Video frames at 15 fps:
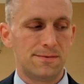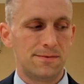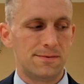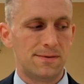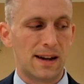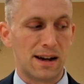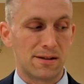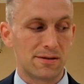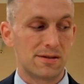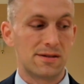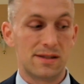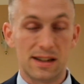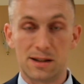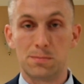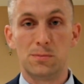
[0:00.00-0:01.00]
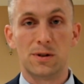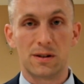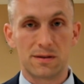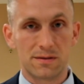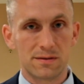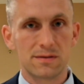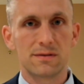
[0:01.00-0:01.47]
found this book
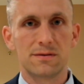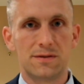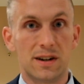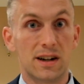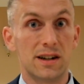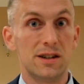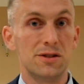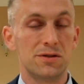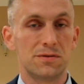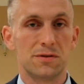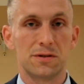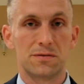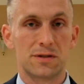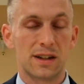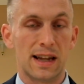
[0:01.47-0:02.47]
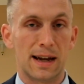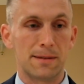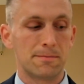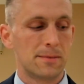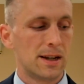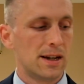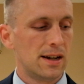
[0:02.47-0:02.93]
very useful for that.
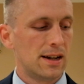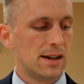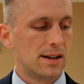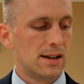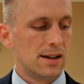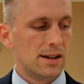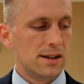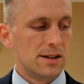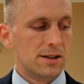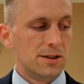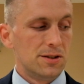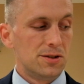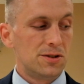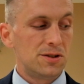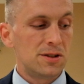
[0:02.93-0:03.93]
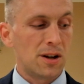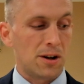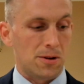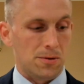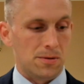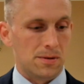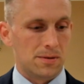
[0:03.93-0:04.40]
So,
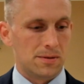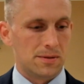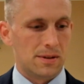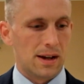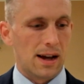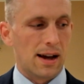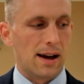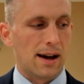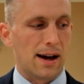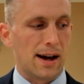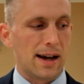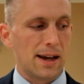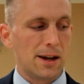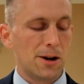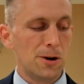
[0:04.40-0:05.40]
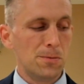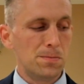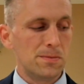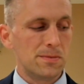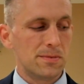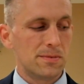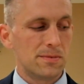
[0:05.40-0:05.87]
I hope
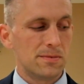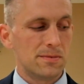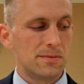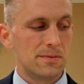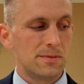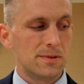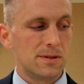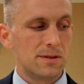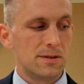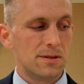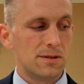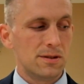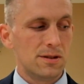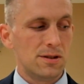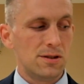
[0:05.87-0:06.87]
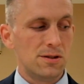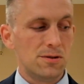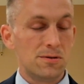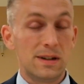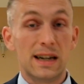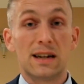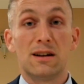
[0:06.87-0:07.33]
you
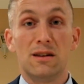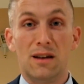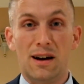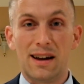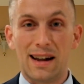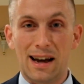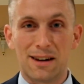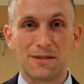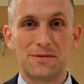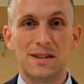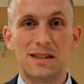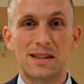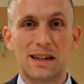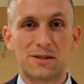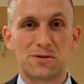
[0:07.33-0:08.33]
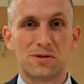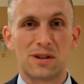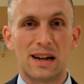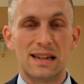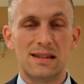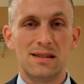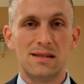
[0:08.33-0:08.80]
get a lot out of these
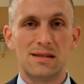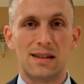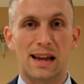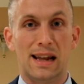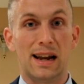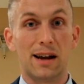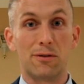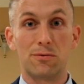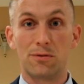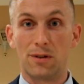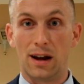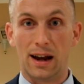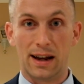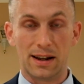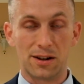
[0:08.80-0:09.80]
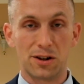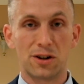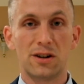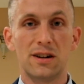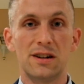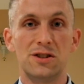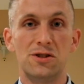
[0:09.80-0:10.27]
exercises, and I
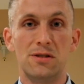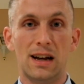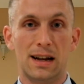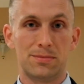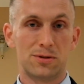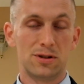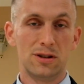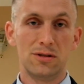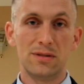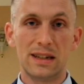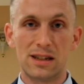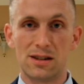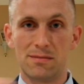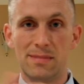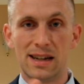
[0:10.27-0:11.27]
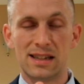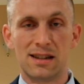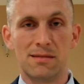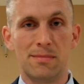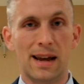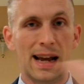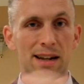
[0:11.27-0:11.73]
encourage you absolutely to mix
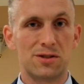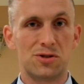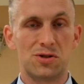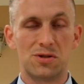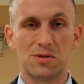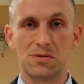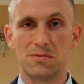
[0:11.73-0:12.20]
and match